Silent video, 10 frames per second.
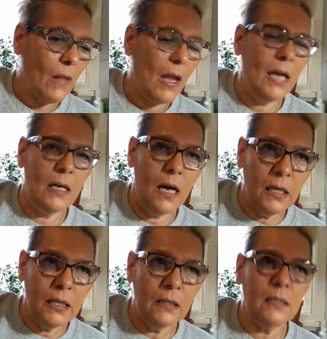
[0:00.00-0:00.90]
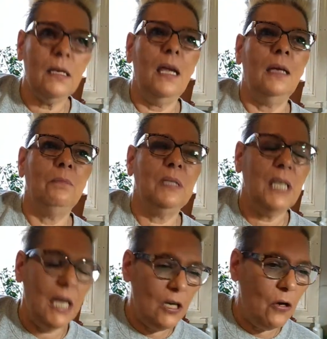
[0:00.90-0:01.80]
and onions and
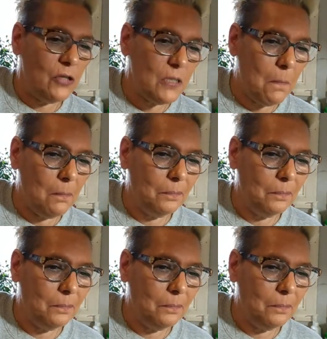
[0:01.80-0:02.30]
potatoes.